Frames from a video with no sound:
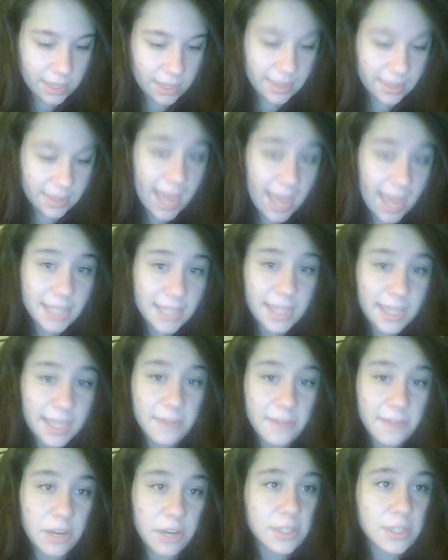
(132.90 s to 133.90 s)
that's
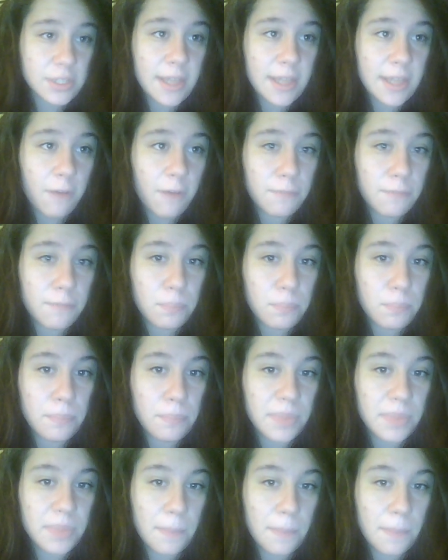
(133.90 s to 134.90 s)
giving yourself
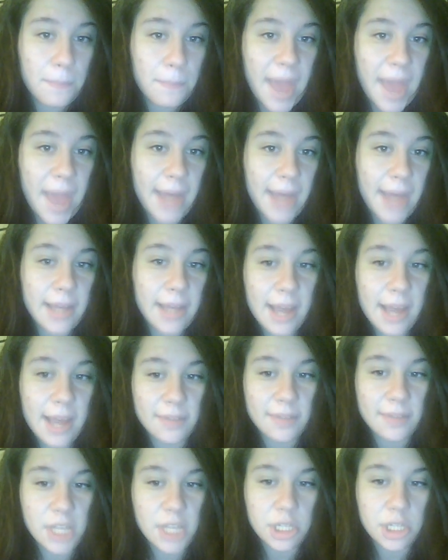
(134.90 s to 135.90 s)
the bad kind
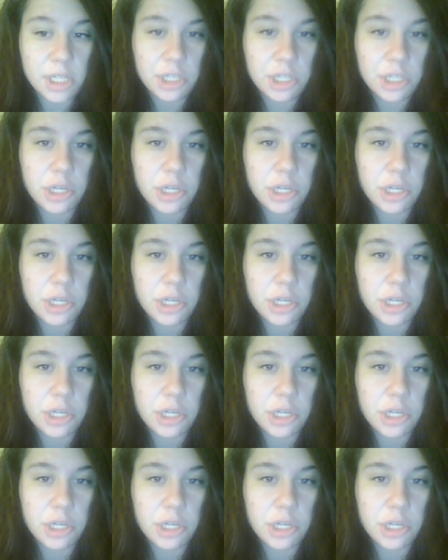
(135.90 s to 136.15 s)
of attention.